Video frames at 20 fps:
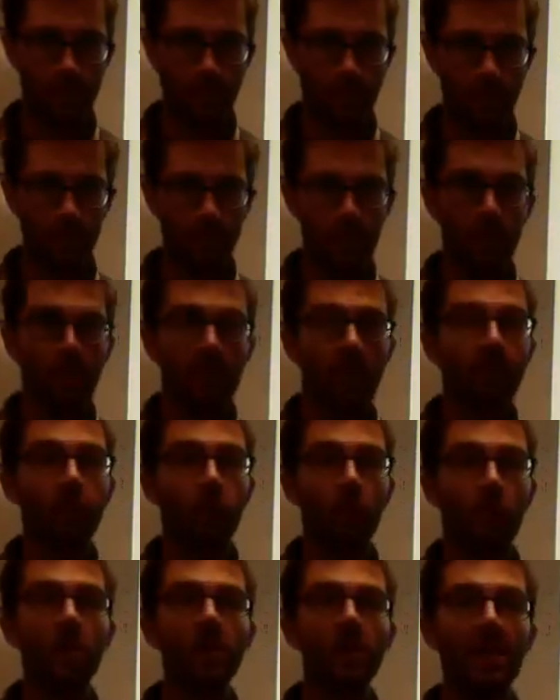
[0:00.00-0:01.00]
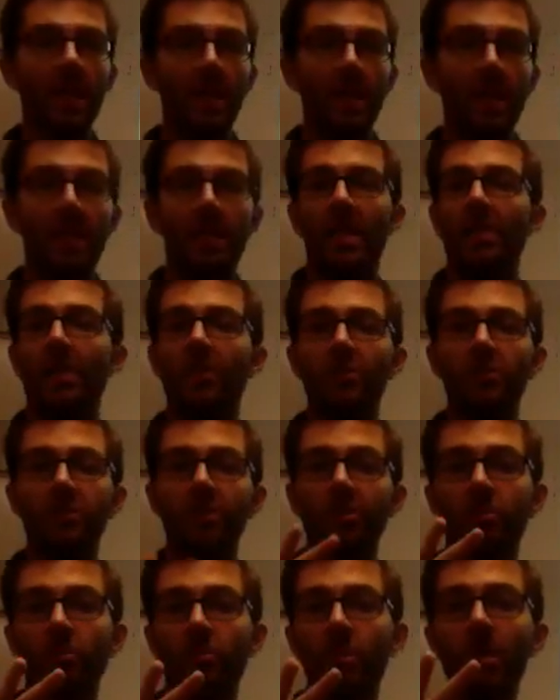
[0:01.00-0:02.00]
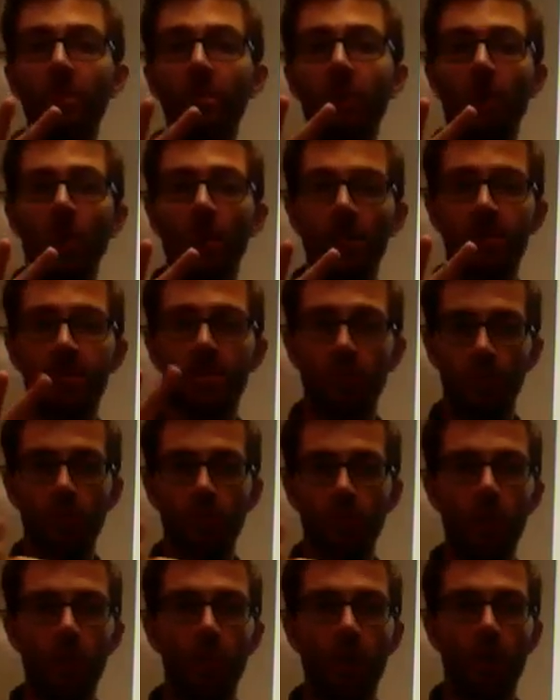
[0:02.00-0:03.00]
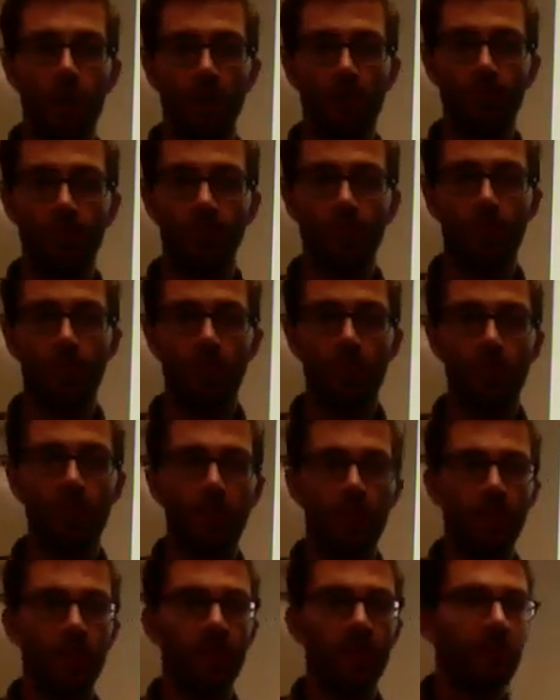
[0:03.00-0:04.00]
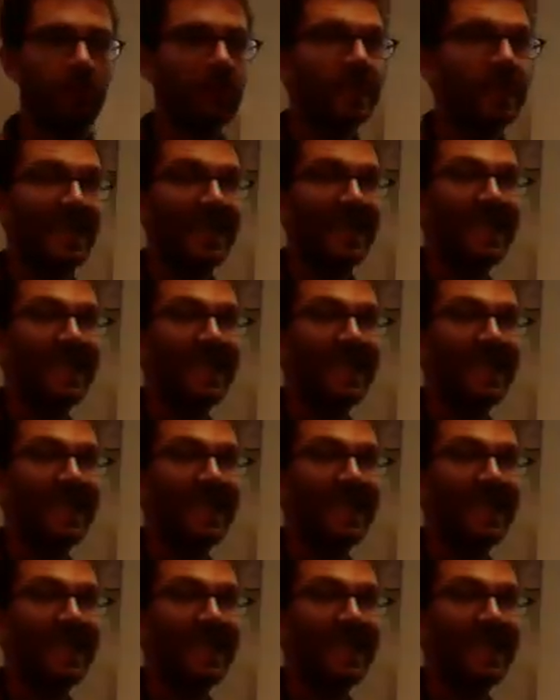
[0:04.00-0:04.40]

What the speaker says: okay? Freud said that there's three parts to who you are. There's the